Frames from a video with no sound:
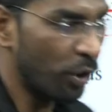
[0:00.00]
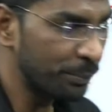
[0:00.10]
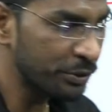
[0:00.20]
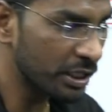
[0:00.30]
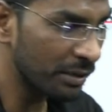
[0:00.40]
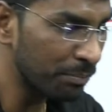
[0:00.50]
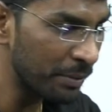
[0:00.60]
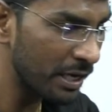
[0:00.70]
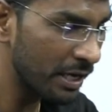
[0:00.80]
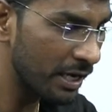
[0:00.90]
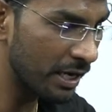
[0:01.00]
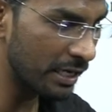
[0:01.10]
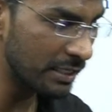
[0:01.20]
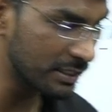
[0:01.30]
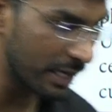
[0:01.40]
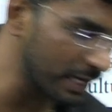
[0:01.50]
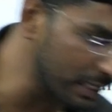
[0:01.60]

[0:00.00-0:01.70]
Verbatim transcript: Option B is the